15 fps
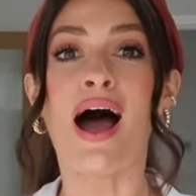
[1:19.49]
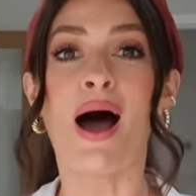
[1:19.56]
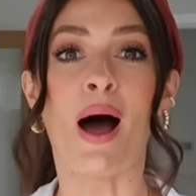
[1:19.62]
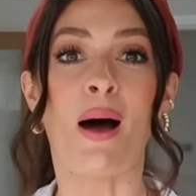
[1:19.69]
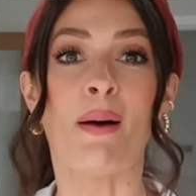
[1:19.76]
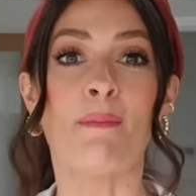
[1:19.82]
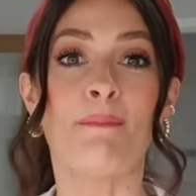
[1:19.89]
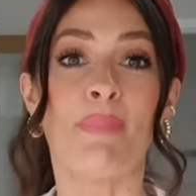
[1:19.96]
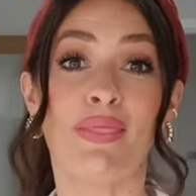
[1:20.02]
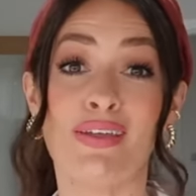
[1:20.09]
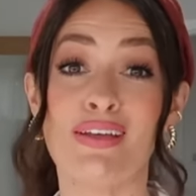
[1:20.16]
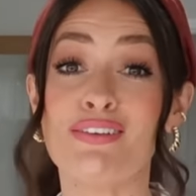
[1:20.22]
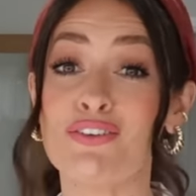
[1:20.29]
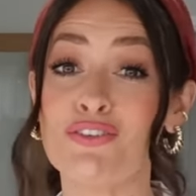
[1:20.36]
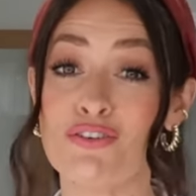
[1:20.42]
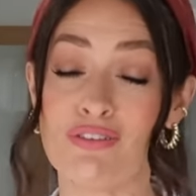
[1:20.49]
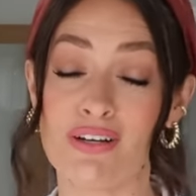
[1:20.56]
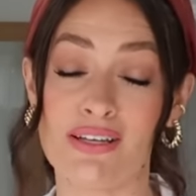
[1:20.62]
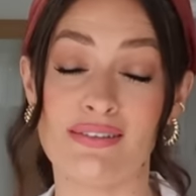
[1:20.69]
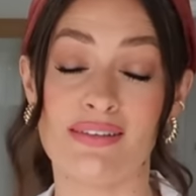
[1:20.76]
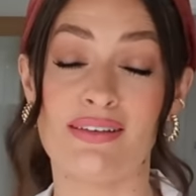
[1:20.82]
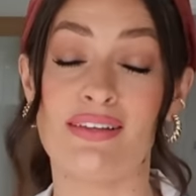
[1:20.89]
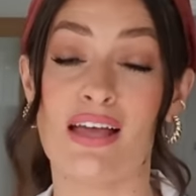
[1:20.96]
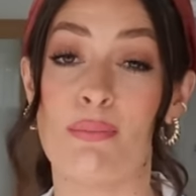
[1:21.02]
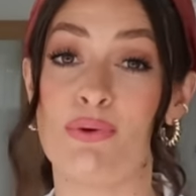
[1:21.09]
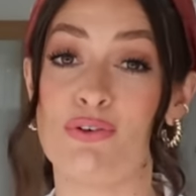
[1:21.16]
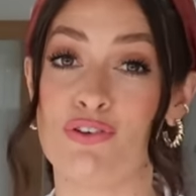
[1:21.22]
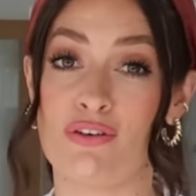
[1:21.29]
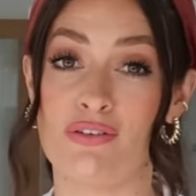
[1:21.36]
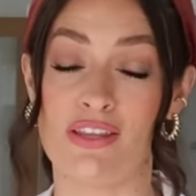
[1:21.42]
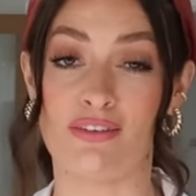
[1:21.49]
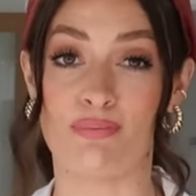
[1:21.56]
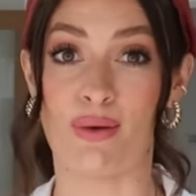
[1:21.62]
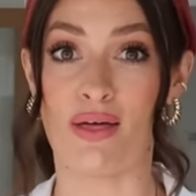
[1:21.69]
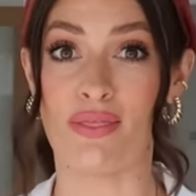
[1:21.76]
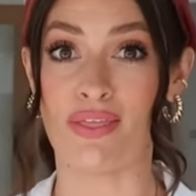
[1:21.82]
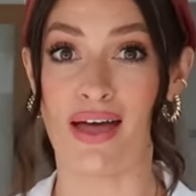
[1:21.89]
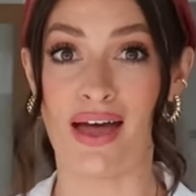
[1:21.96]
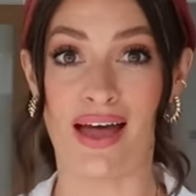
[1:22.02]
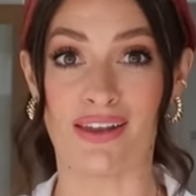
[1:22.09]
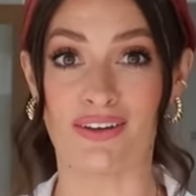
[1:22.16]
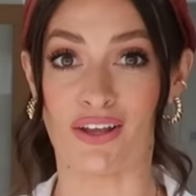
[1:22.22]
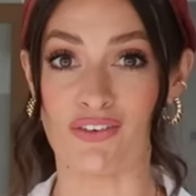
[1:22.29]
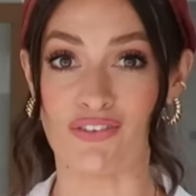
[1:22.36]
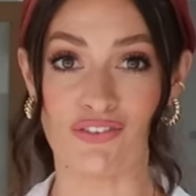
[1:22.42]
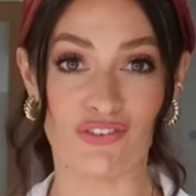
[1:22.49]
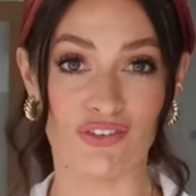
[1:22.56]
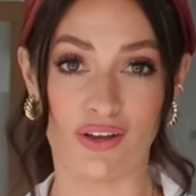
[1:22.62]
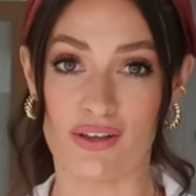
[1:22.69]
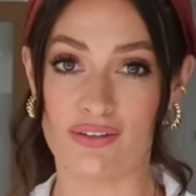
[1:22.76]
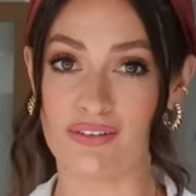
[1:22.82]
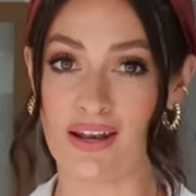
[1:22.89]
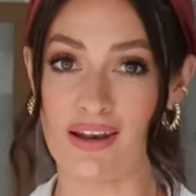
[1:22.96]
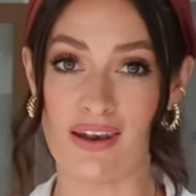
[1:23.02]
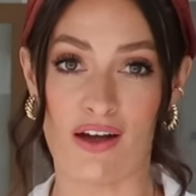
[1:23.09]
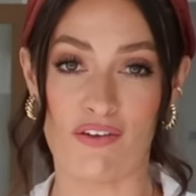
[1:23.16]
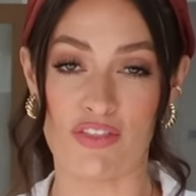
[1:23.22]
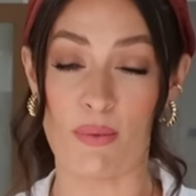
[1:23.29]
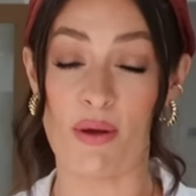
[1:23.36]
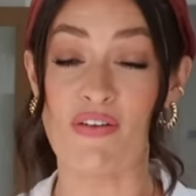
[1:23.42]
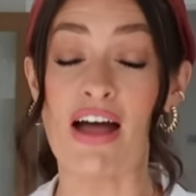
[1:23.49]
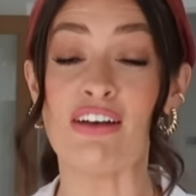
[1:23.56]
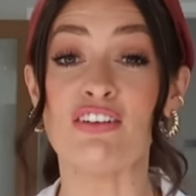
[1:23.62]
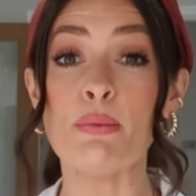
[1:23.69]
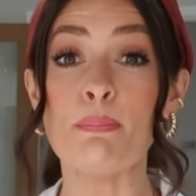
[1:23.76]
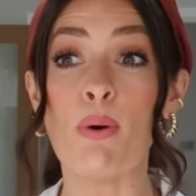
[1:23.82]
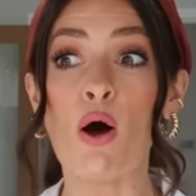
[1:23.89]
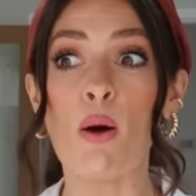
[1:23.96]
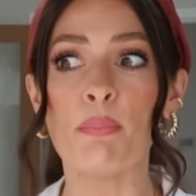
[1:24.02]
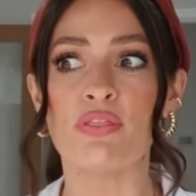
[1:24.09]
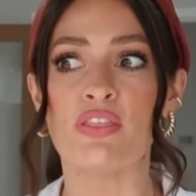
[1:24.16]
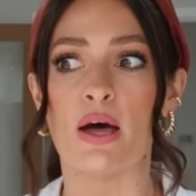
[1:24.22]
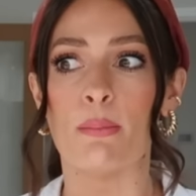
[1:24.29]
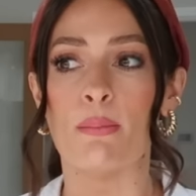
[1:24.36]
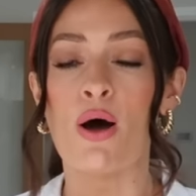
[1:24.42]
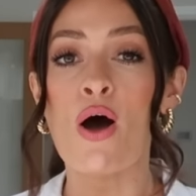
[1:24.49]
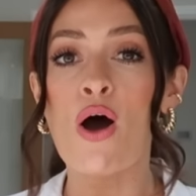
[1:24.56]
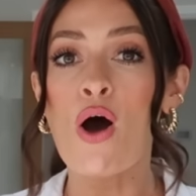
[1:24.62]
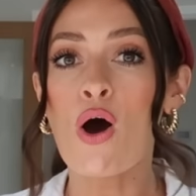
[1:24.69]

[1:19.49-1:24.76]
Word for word: But these are new releases at Mejuri this month and I just love them. I've actually popped them